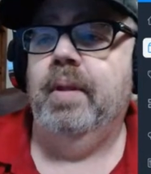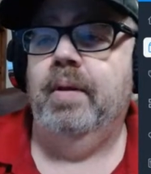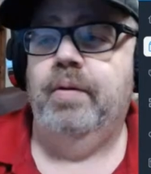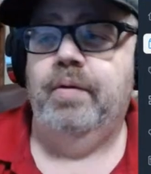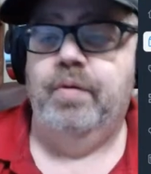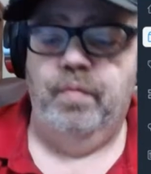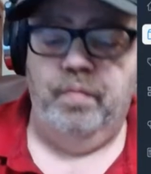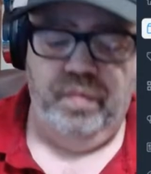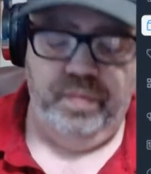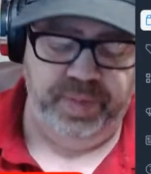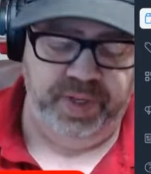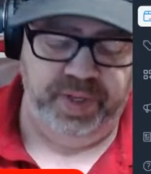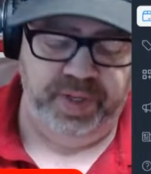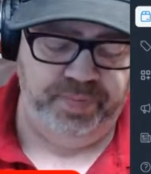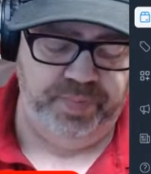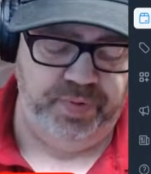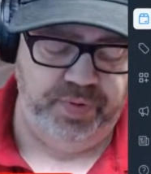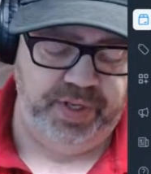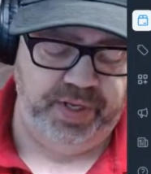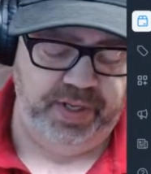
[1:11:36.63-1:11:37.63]
So we'll be
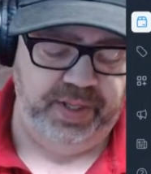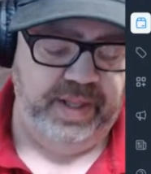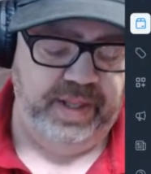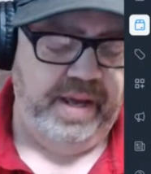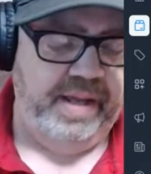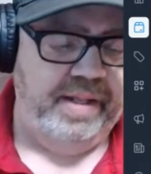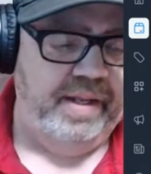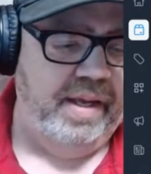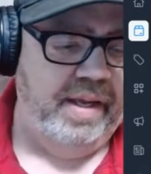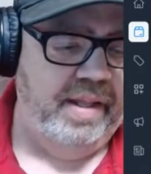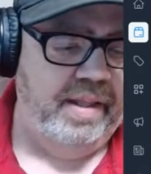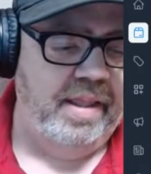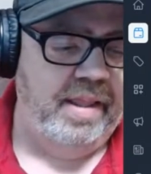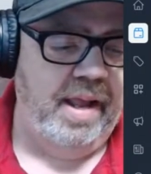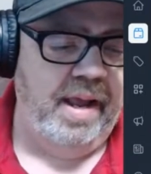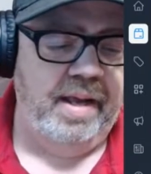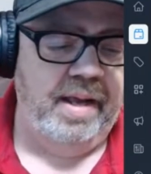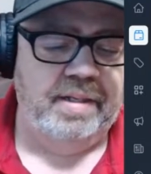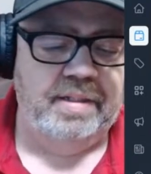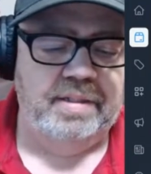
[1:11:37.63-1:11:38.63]
putting that in
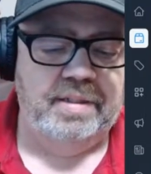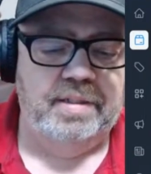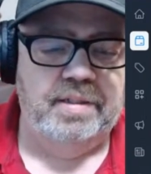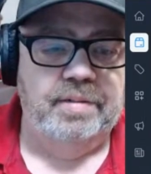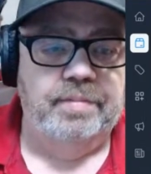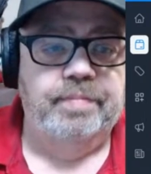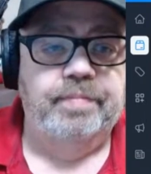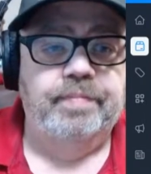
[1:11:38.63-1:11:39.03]
next.